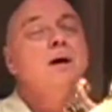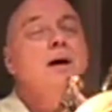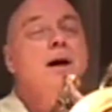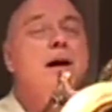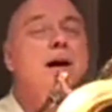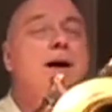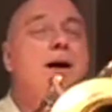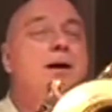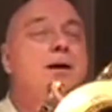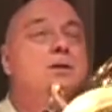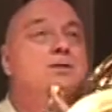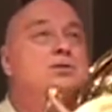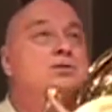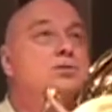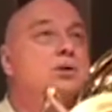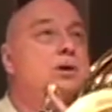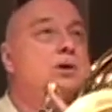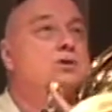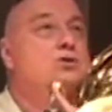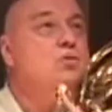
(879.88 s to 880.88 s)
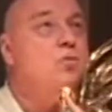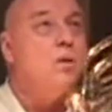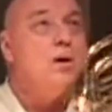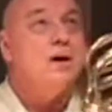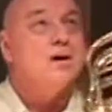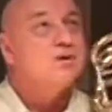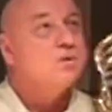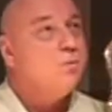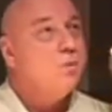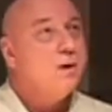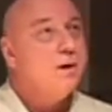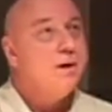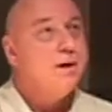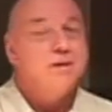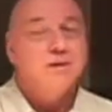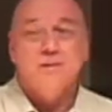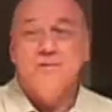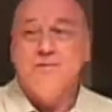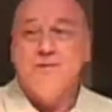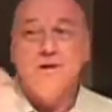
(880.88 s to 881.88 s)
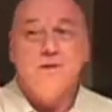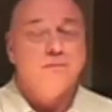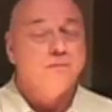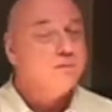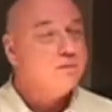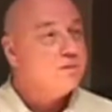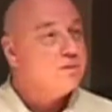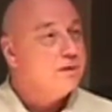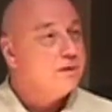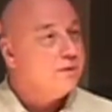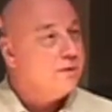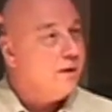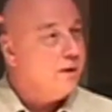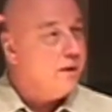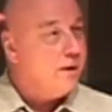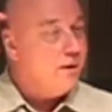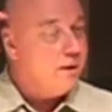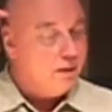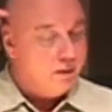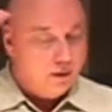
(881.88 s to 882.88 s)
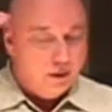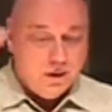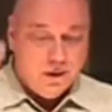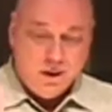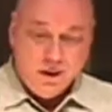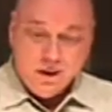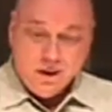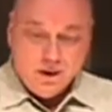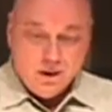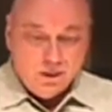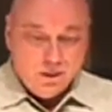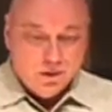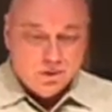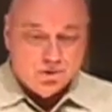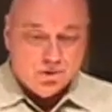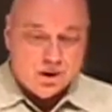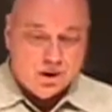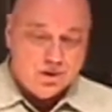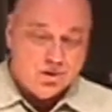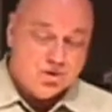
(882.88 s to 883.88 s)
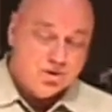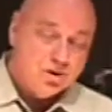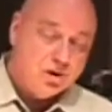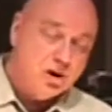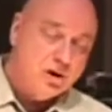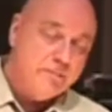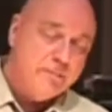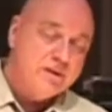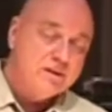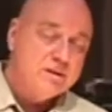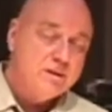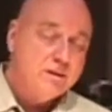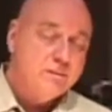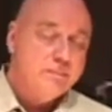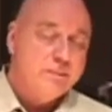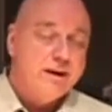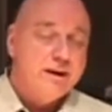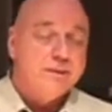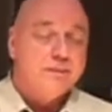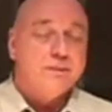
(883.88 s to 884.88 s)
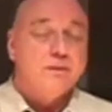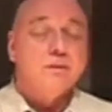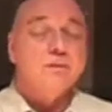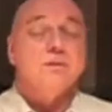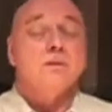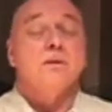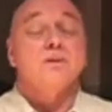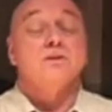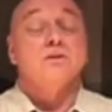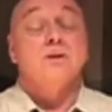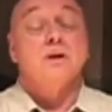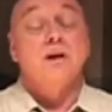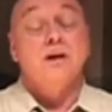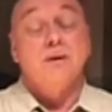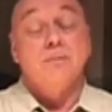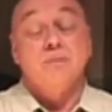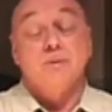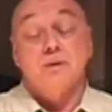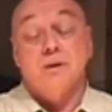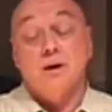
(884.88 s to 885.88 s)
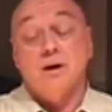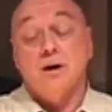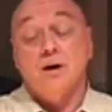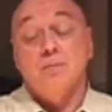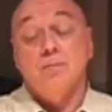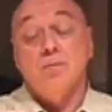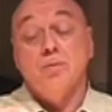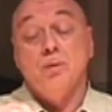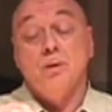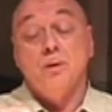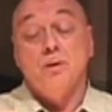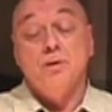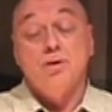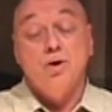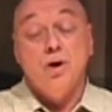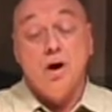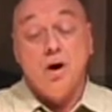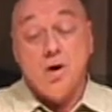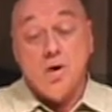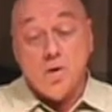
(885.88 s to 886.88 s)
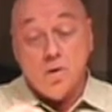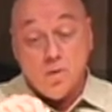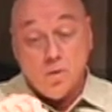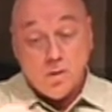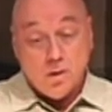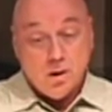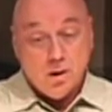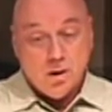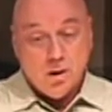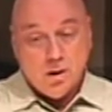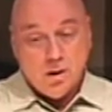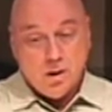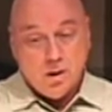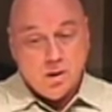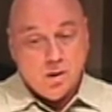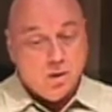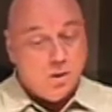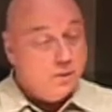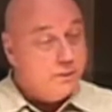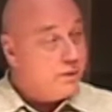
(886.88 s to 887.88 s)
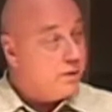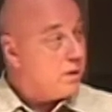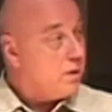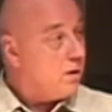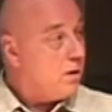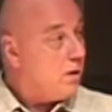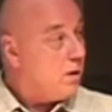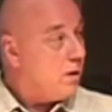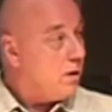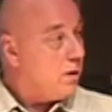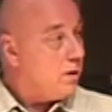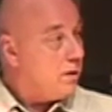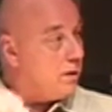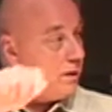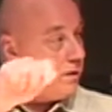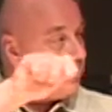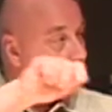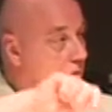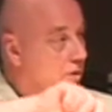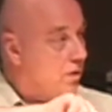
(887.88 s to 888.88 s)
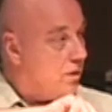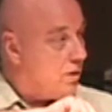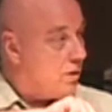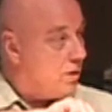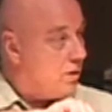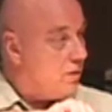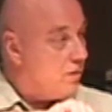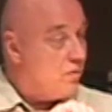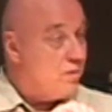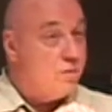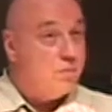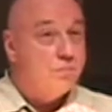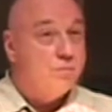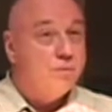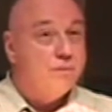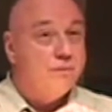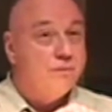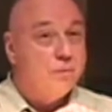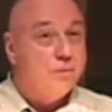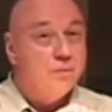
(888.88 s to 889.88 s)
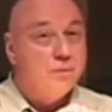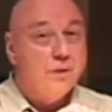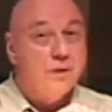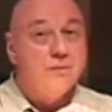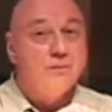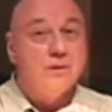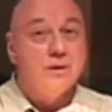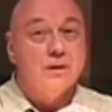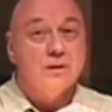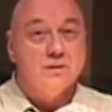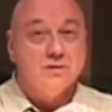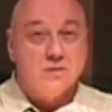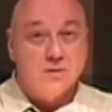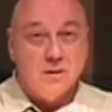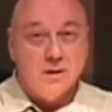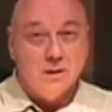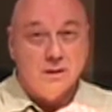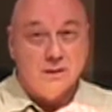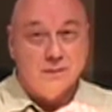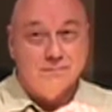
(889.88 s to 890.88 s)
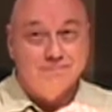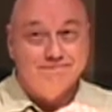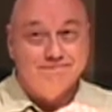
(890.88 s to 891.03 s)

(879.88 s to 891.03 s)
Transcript: and start twa-twa in the very first thing they hear. The judge is going to be sitting back there asleep and they're going to put no on their card and turn it over before you even get started.